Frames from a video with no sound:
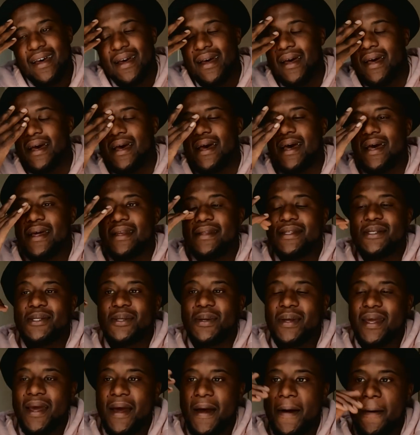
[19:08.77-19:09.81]
And
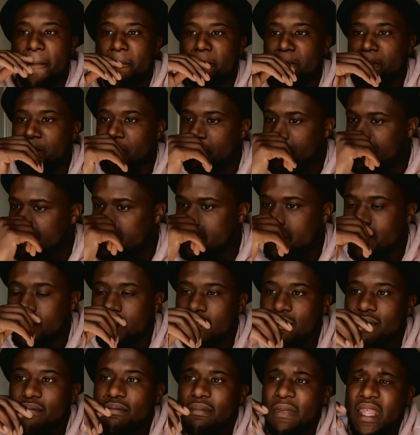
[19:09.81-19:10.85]
so yeah,
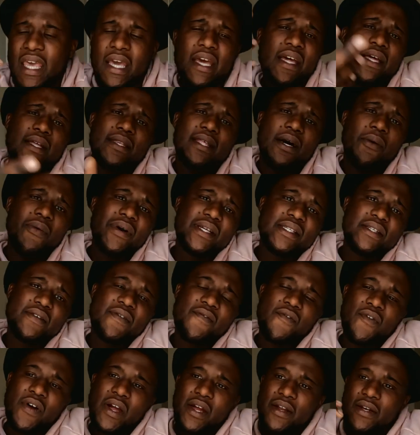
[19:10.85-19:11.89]
that was
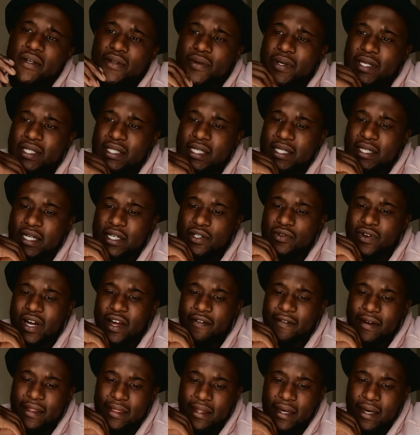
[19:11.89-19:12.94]
a very interesting, the
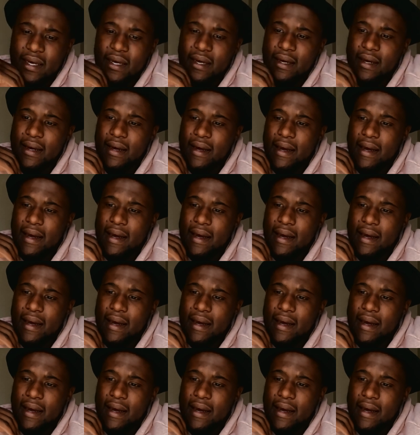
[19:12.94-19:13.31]
driving there.